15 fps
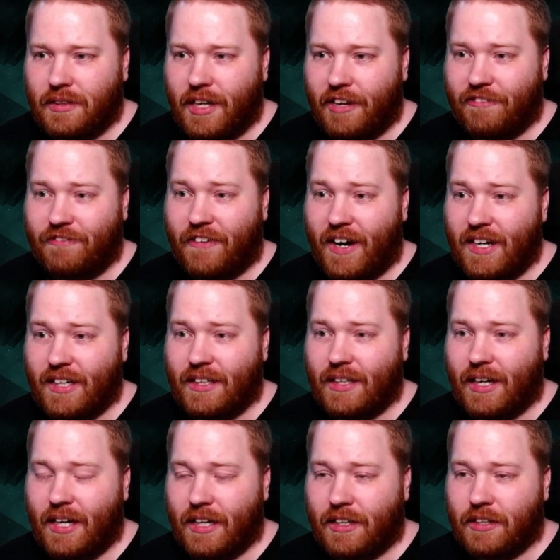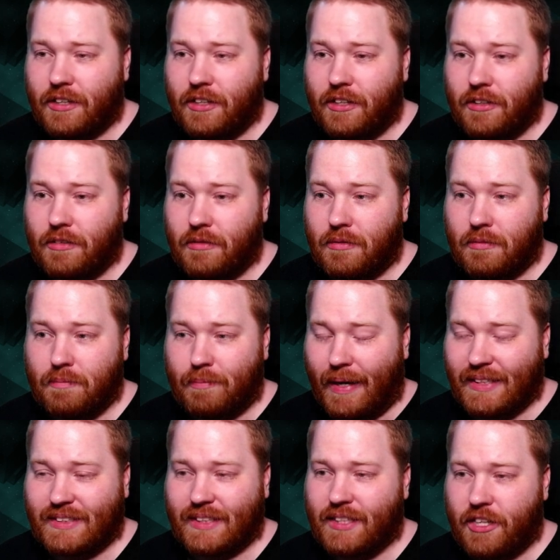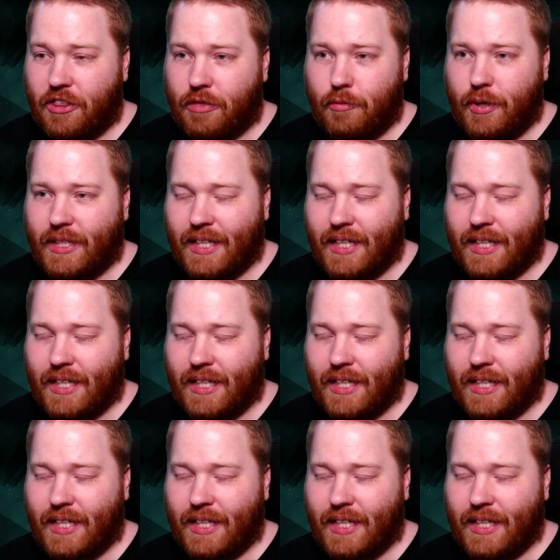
And fighting like basically three